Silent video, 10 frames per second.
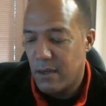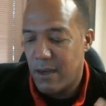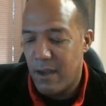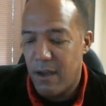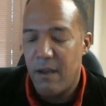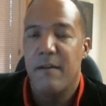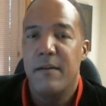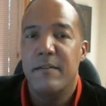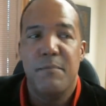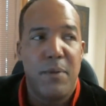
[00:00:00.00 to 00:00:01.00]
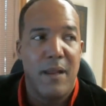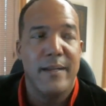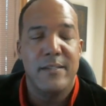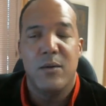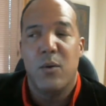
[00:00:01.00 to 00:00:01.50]

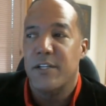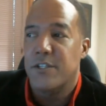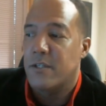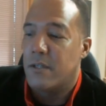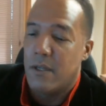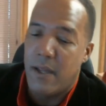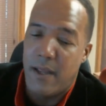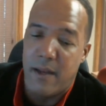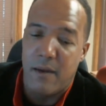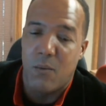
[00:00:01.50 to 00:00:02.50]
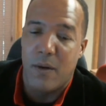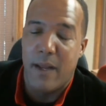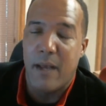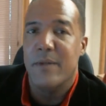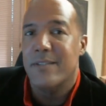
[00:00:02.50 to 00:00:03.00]
complex question, and what
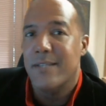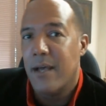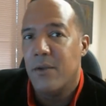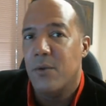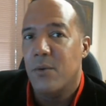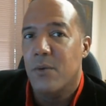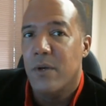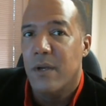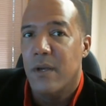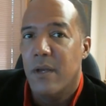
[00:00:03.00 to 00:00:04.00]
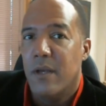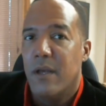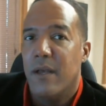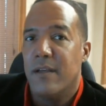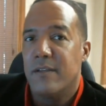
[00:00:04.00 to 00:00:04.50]
I would tell you
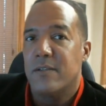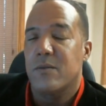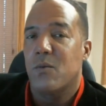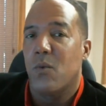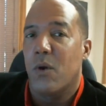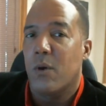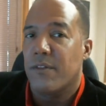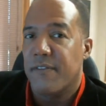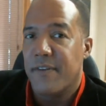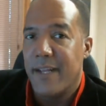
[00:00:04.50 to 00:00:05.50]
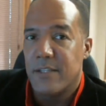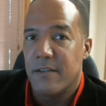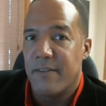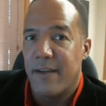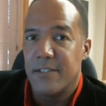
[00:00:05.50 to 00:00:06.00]
is work with a
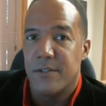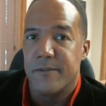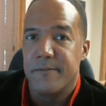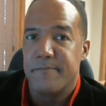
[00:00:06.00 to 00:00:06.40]
financial advisor.